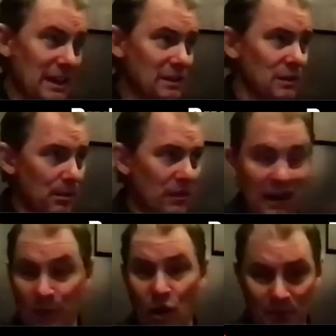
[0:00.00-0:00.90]
So out
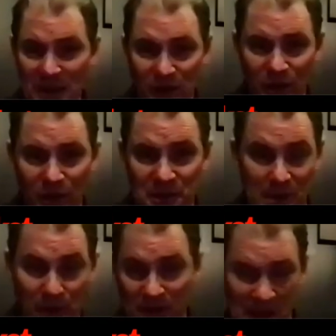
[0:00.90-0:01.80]
of all my cars, I
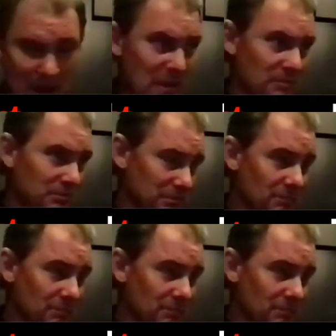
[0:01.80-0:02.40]
brought that one.